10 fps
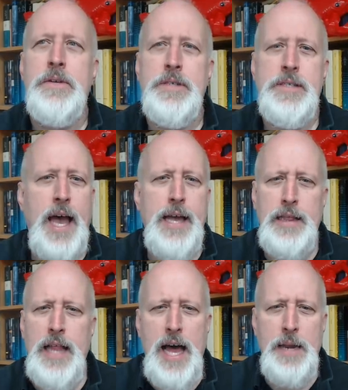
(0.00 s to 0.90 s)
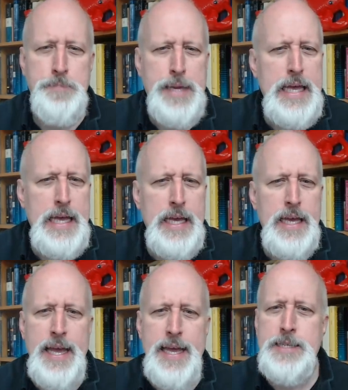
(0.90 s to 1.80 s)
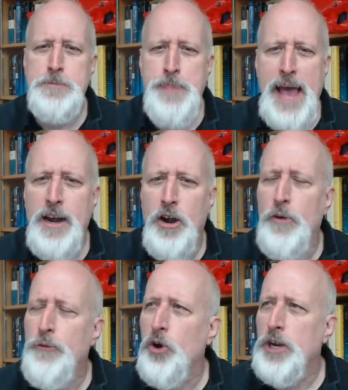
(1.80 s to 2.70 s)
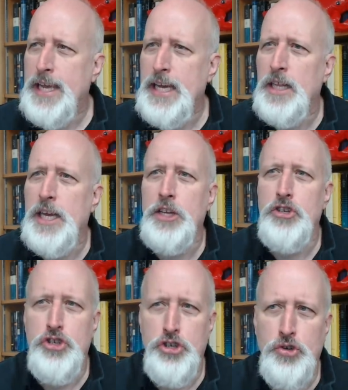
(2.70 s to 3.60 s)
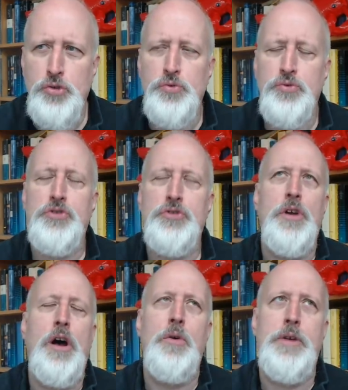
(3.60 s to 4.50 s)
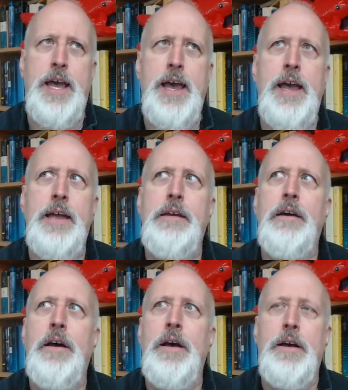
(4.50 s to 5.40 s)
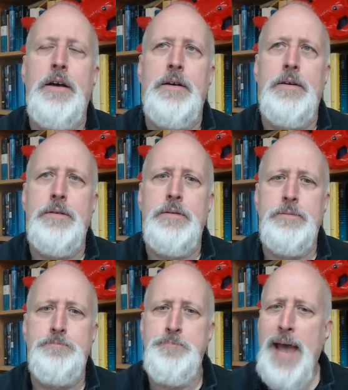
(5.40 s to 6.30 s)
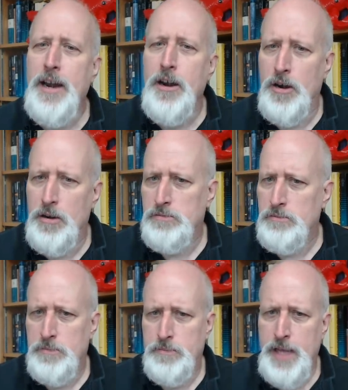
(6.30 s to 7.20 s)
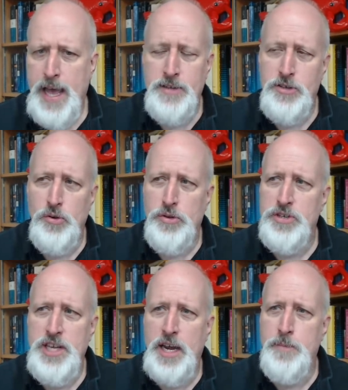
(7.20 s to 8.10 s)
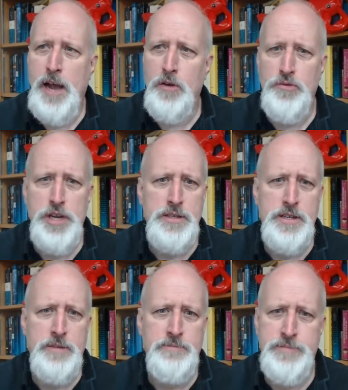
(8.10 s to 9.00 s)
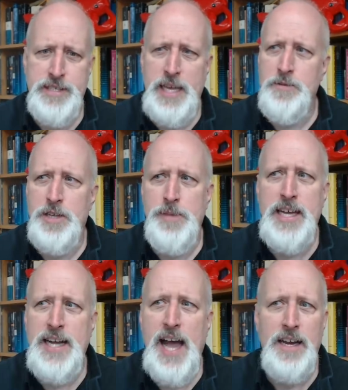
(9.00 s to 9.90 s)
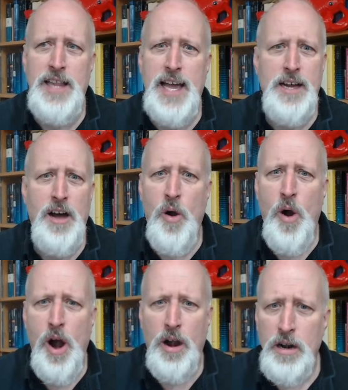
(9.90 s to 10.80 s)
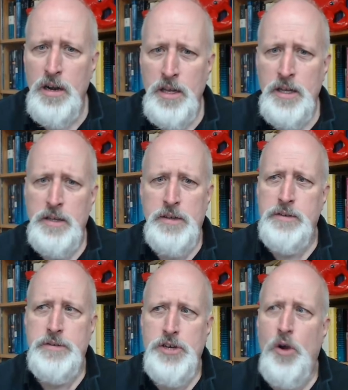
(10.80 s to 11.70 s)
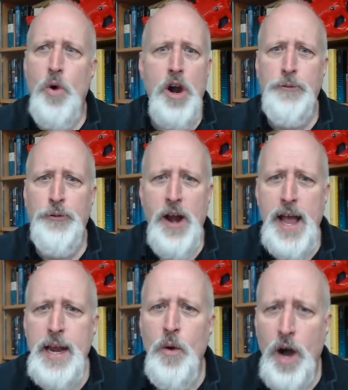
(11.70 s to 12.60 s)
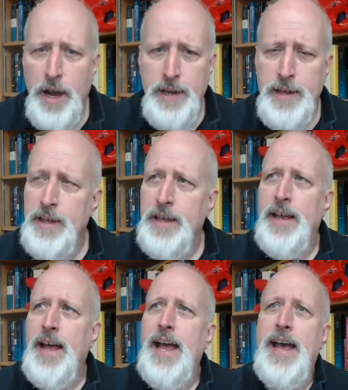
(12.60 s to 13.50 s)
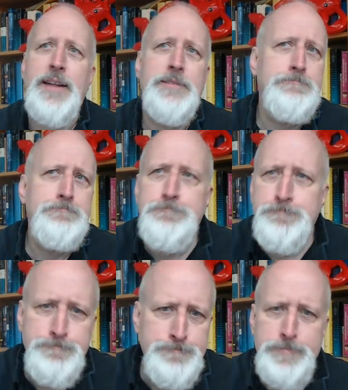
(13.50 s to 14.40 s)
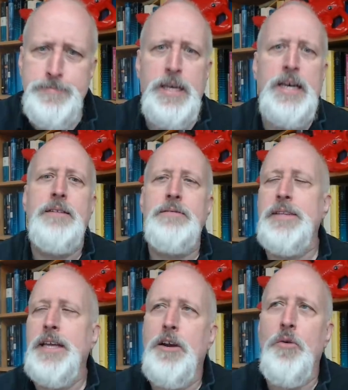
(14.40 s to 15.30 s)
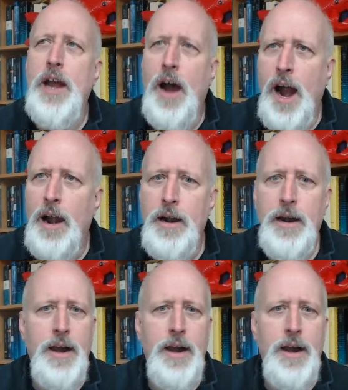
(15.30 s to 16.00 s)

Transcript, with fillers: Zyklon B is better for killing Jews. Okay. Better, as Luther said about reason, seems to be kind of like a whore. She'll work for anyone. And, well, here we are.